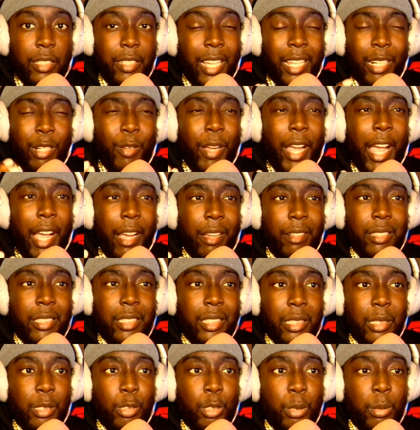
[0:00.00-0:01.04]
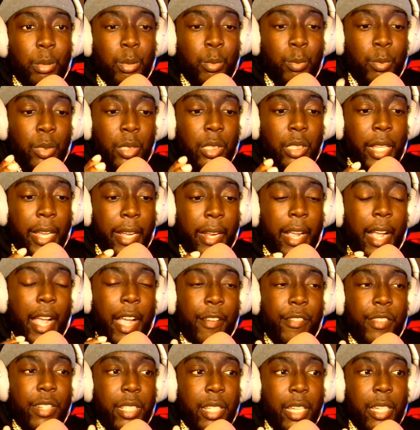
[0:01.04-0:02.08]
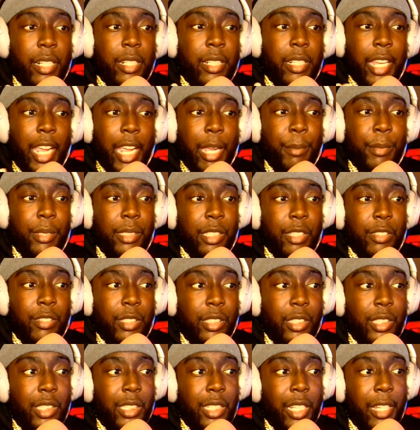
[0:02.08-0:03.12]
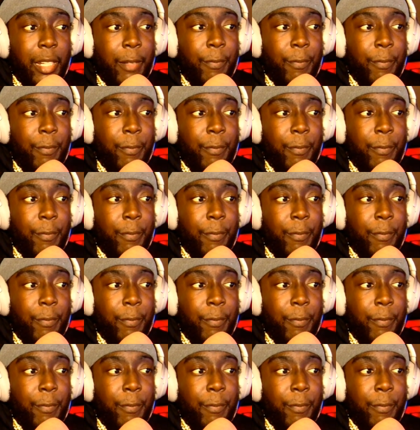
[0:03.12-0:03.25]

I don't have the subscriptions, but like I have a lot of gaming service because like